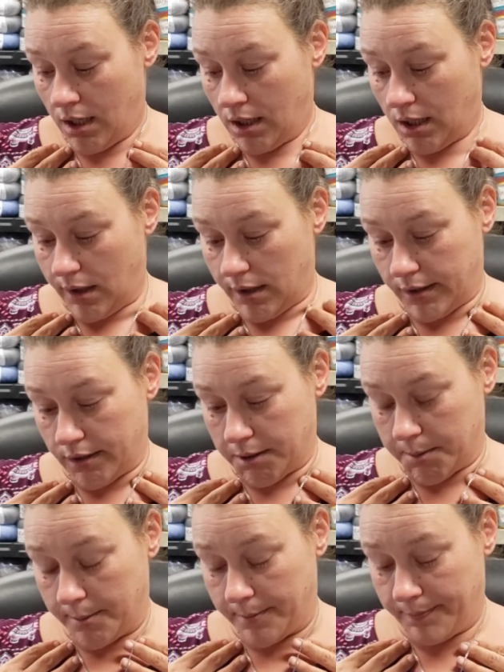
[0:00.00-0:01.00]

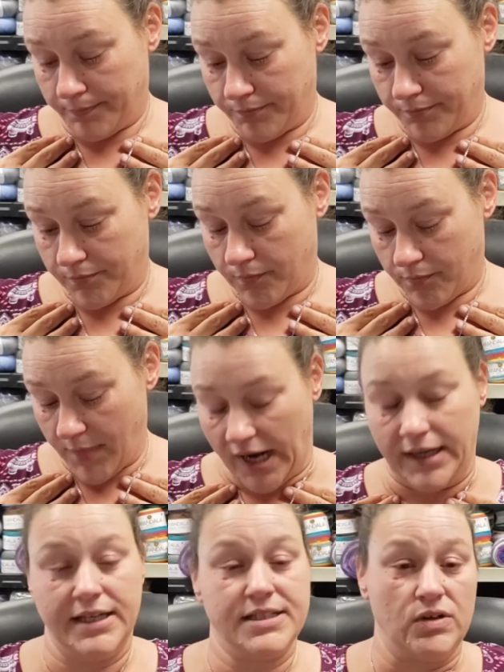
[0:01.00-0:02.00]
I
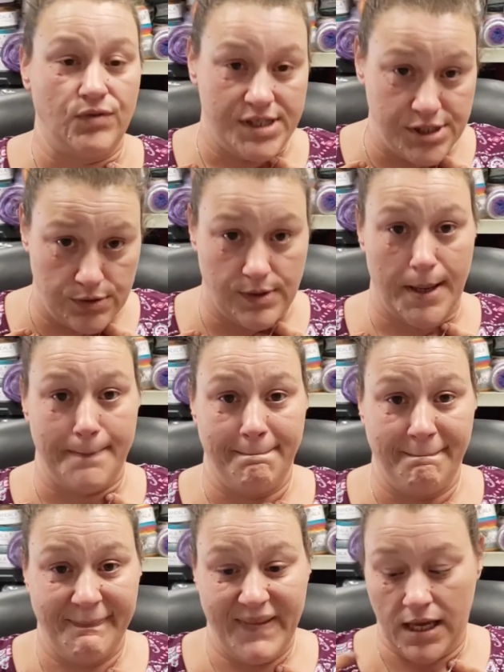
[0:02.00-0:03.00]
need to redo them
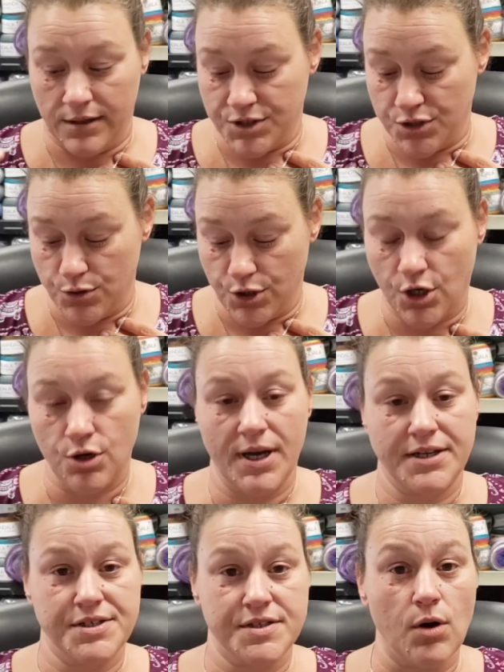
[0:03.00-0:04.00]
and do the correct
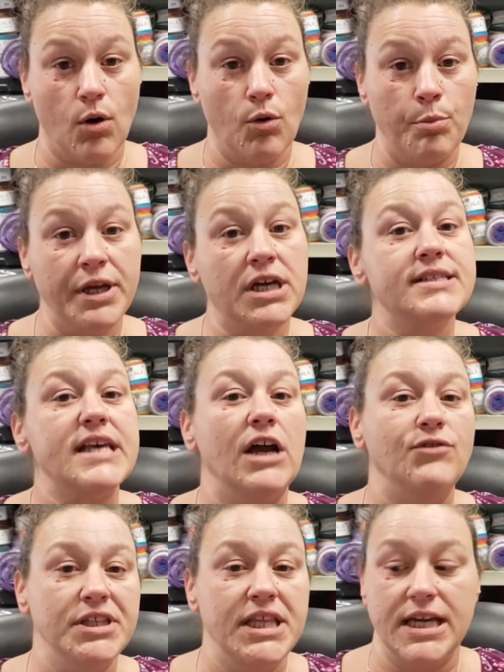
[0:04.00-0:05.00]
sole, because
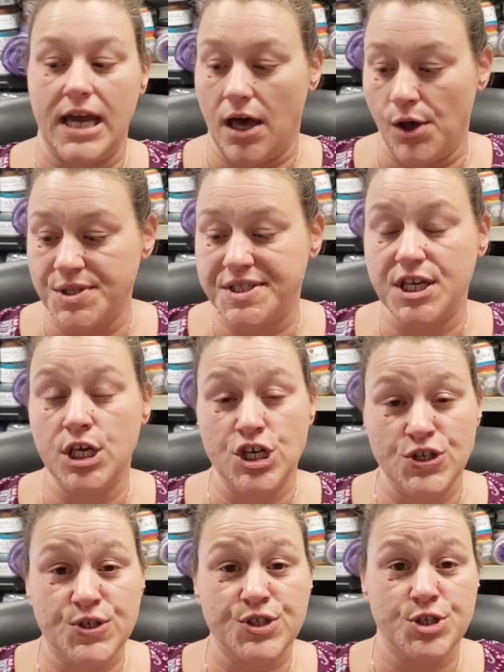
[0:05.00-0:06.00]
everything else
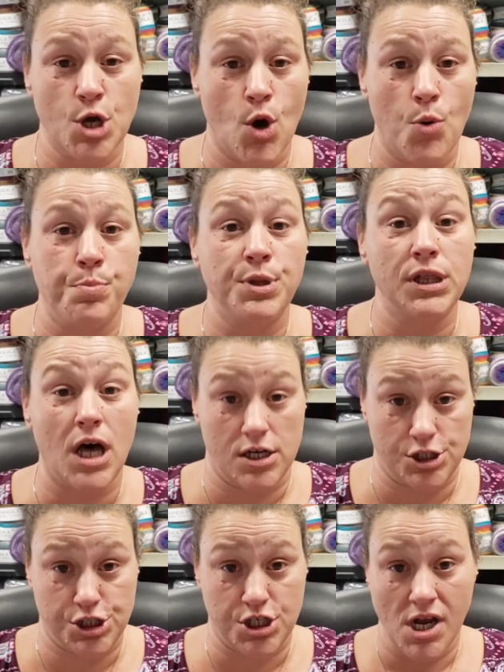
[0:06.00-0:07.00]
is so
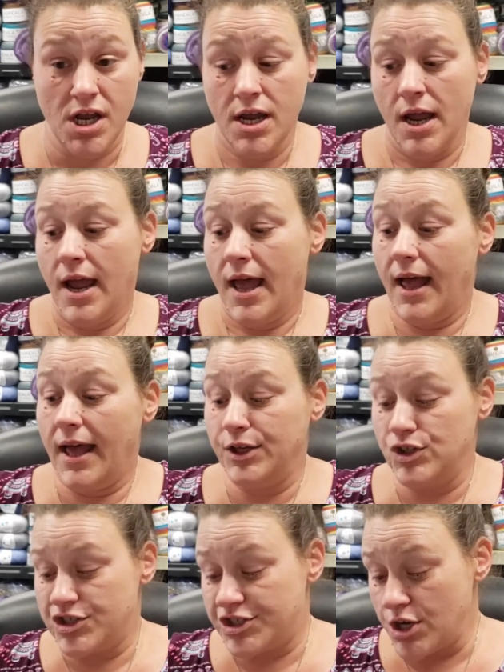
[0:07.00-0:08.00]
plush
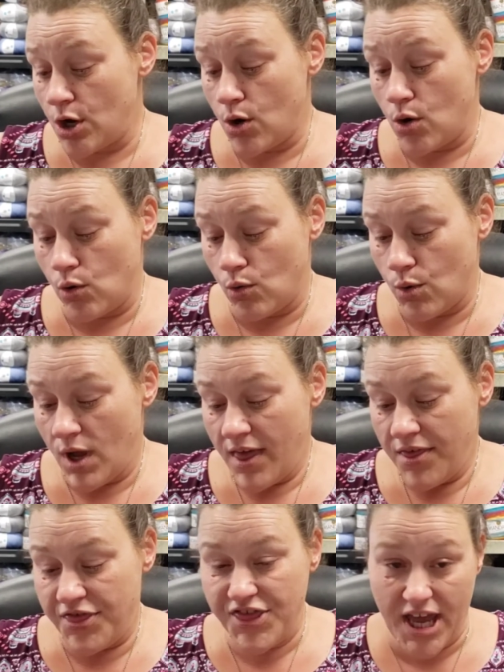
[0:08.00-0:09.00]
and so
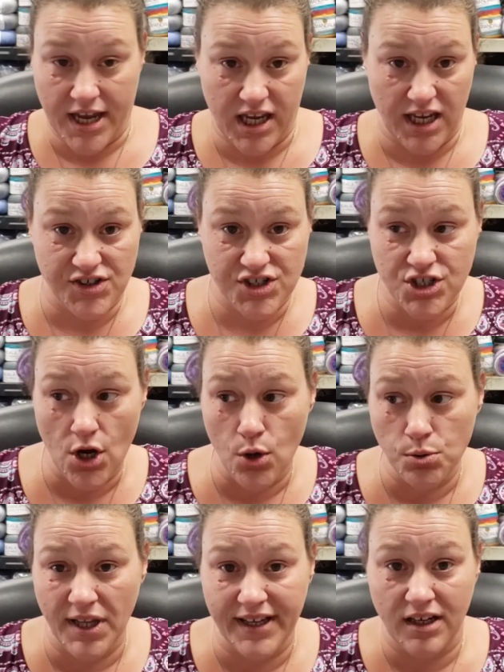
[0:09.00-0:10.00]
thick and so
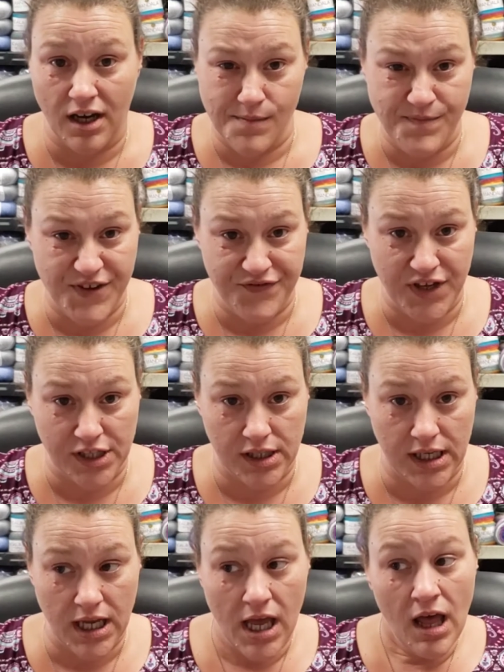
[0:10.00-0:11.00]
like comfy
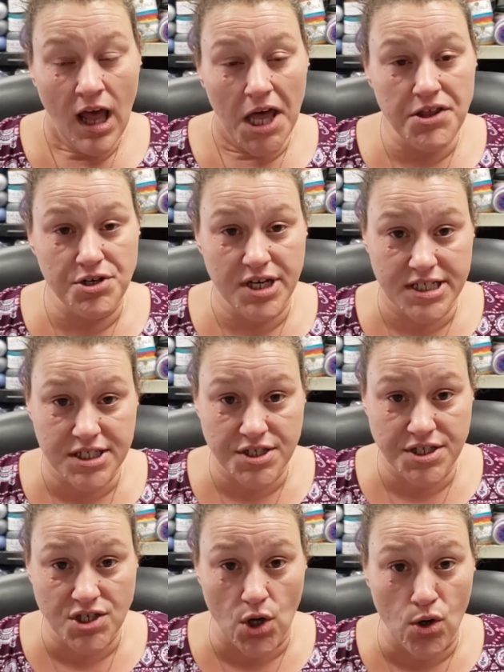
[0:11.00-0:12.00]
feeling. And then you get to the
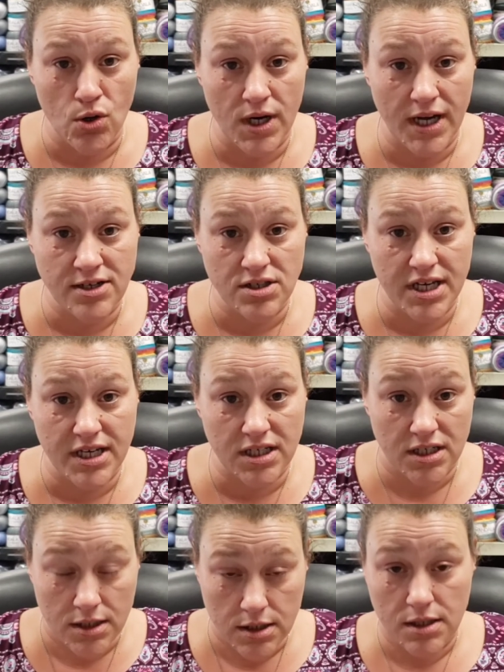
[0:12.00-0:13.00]
sole and you're like,
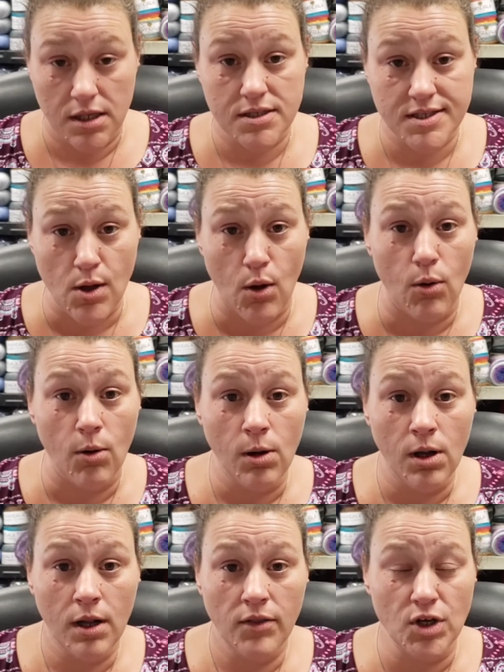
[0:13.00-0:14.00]
sole,
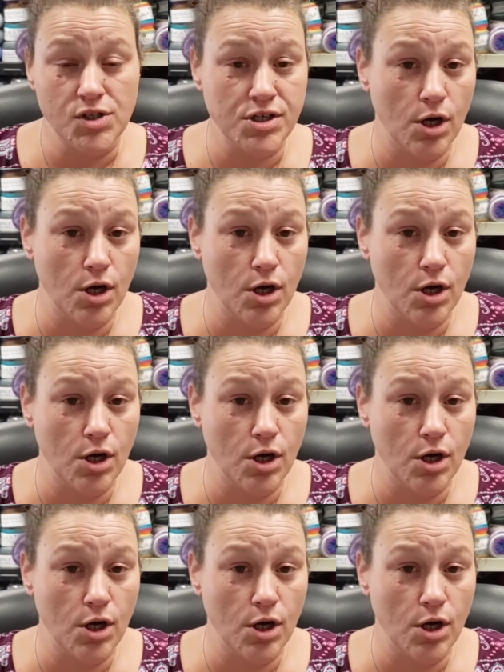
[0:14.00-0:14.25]
there's no